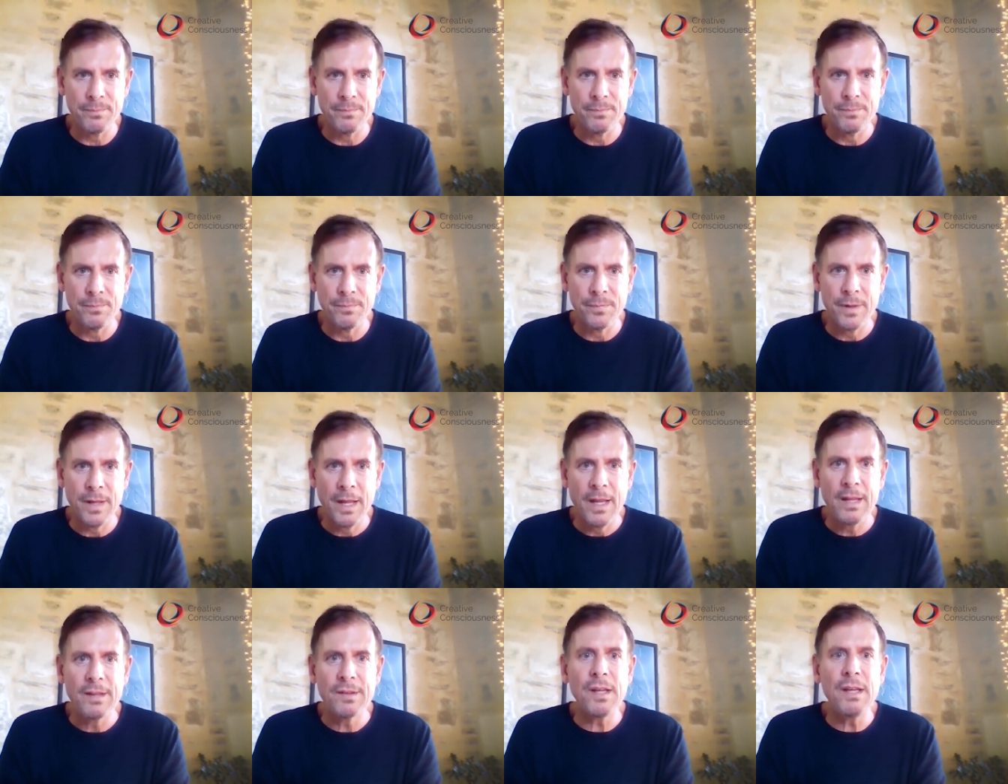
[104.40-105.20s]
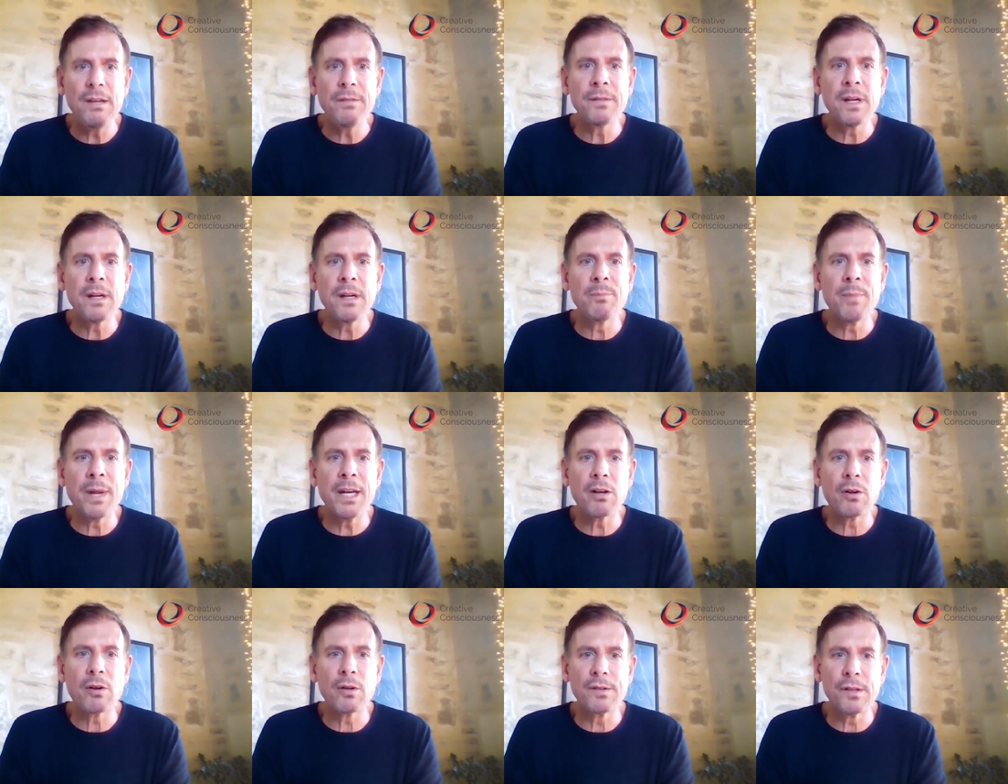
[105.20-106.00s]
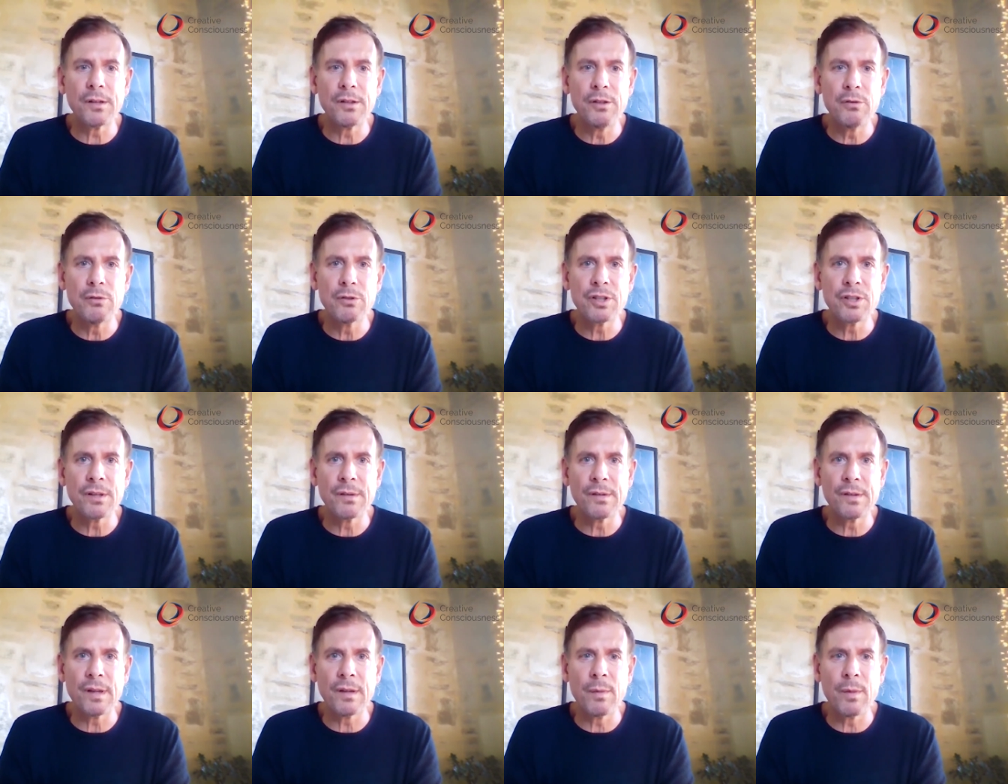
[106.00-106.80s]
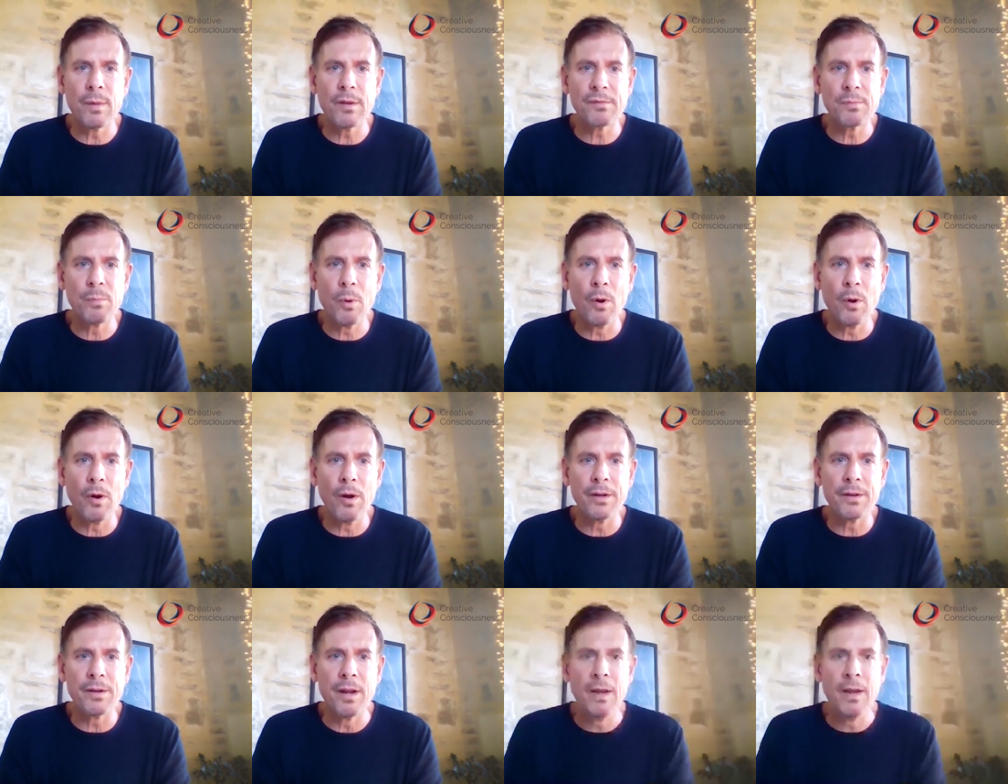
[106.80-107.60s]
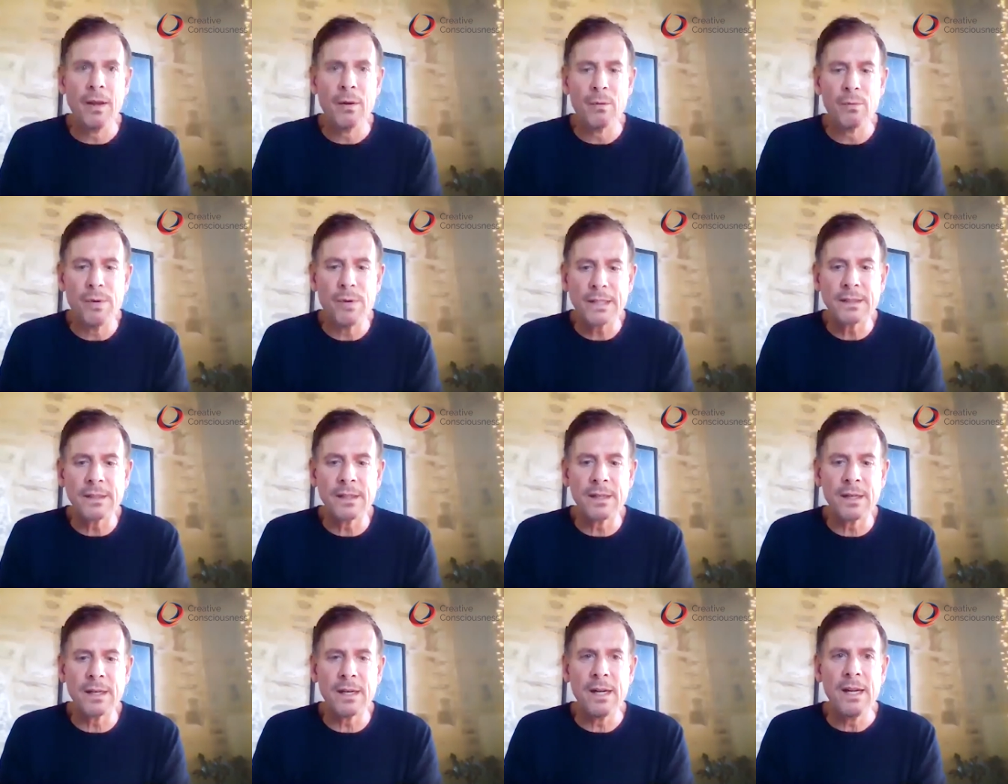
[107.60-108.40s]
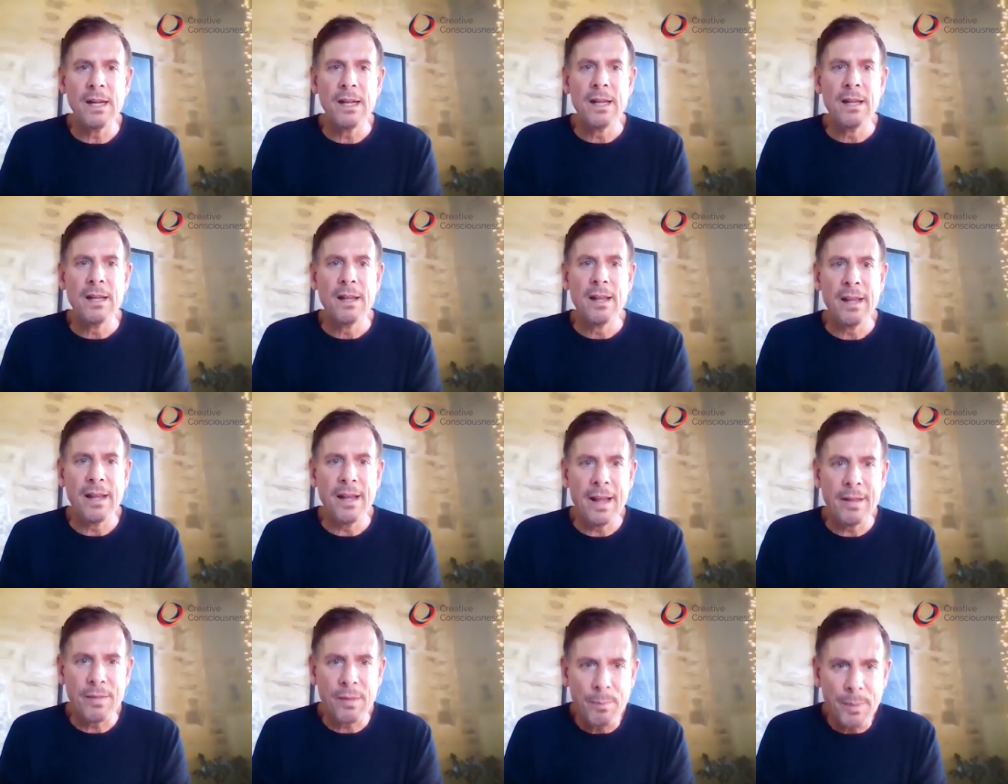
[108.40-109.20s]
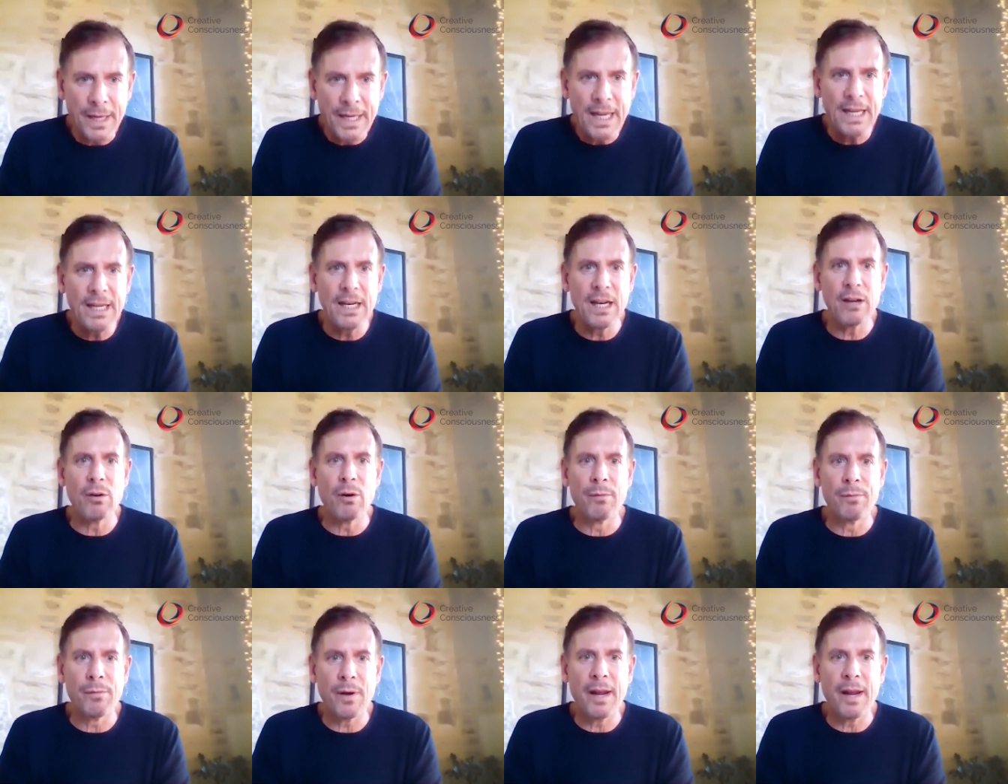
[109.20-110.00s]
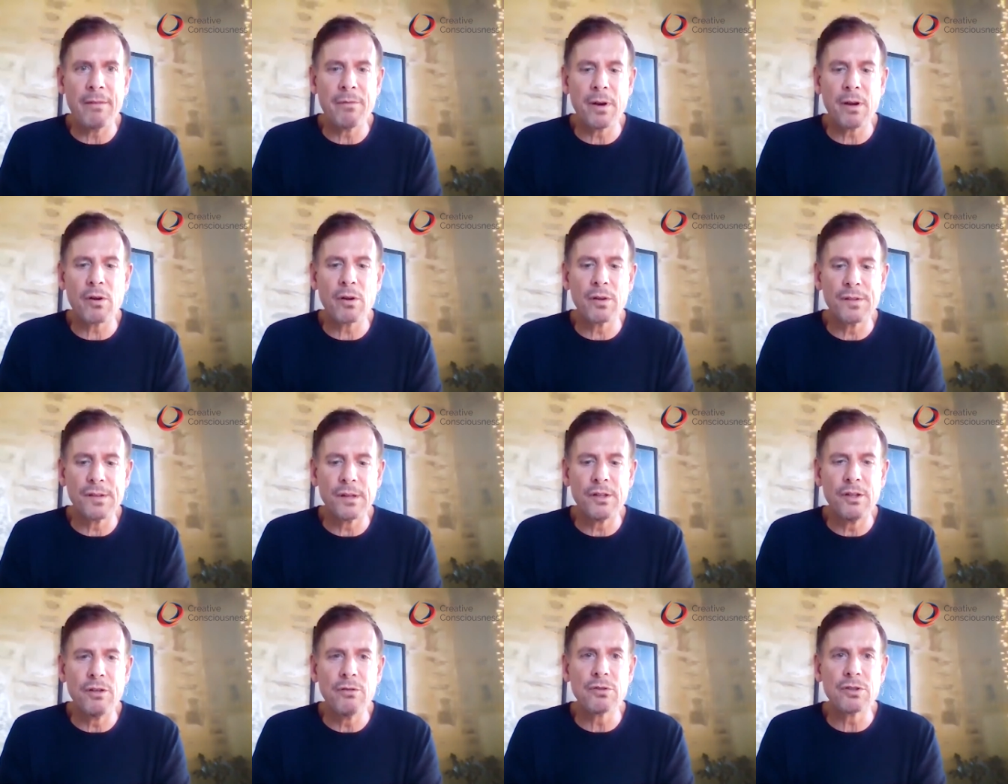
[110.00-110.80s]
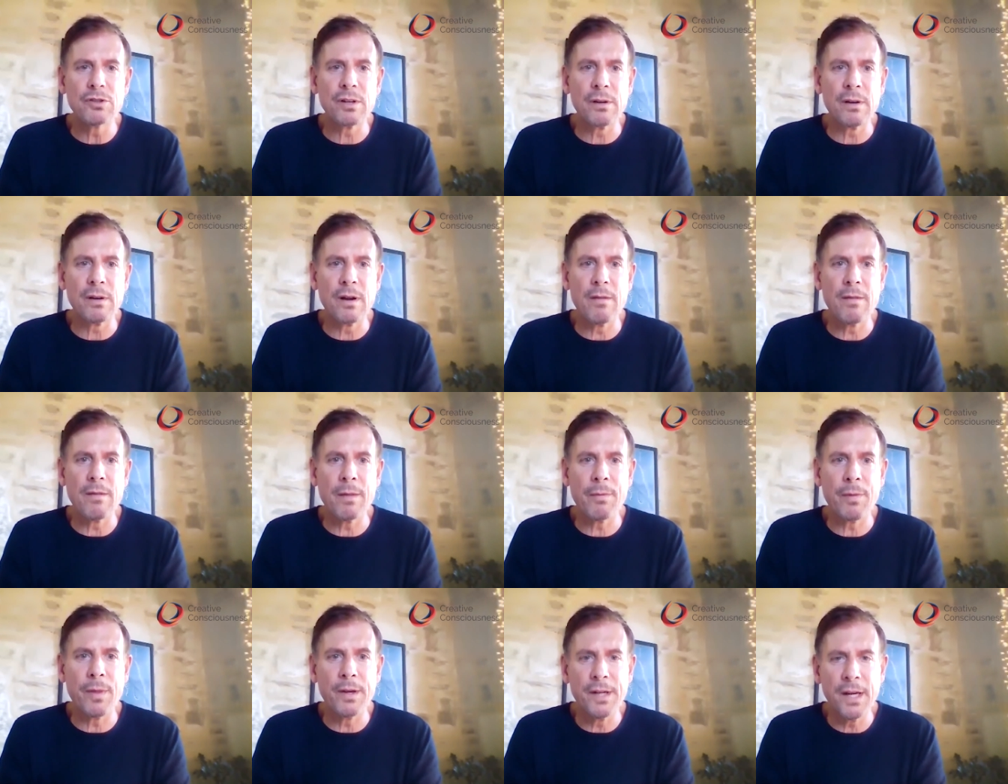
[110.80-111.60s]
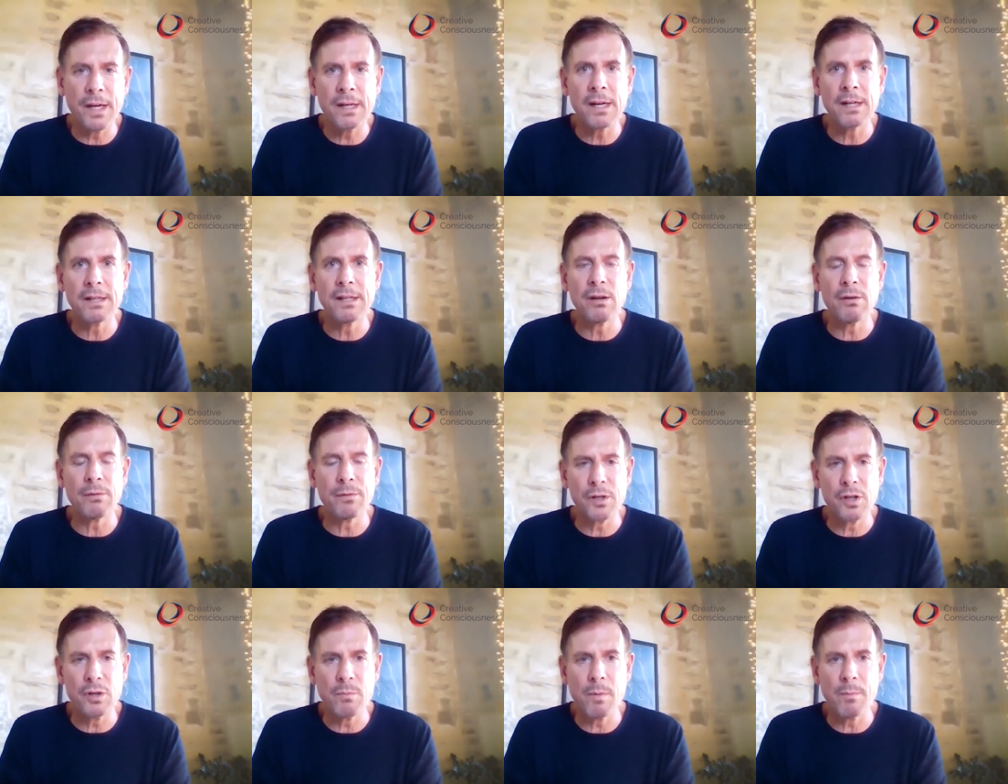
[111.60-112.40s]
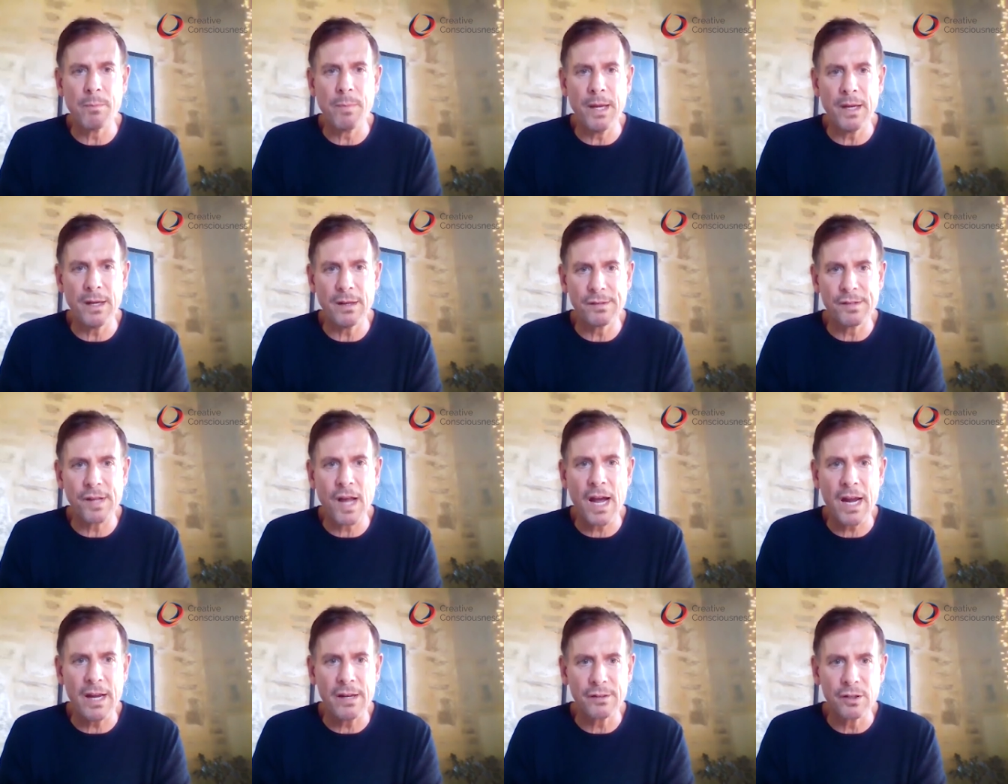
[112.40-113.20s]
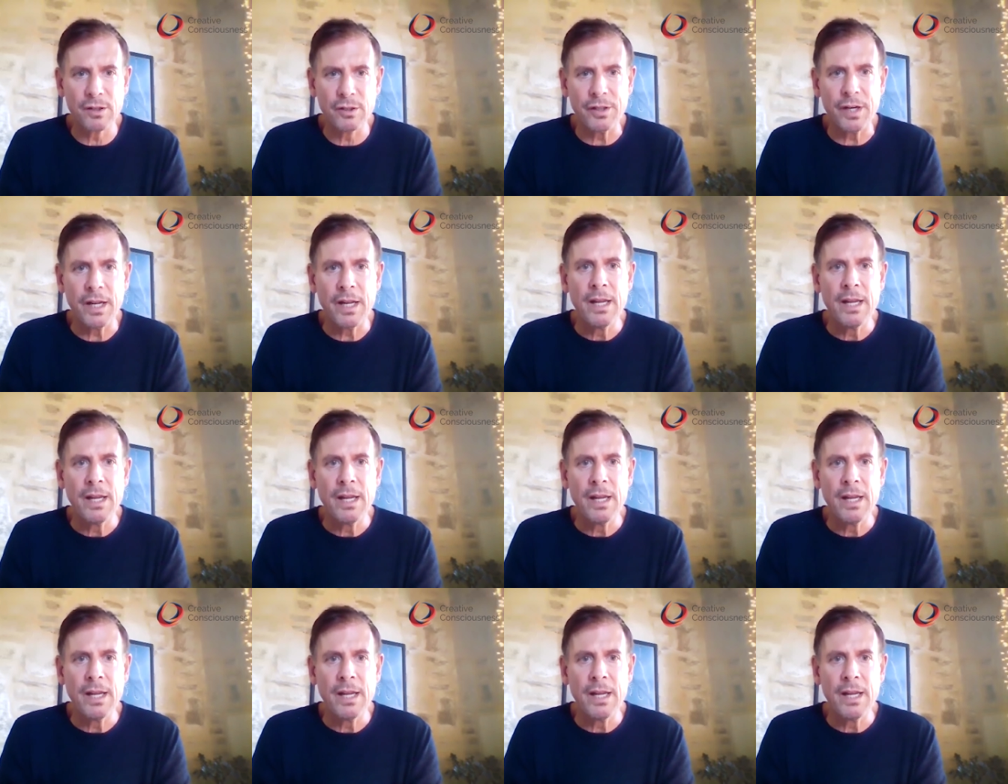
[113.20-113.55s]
It's even in many constitutions in this world written at the beginning of every constitution that the dignity of a human being is the highest good.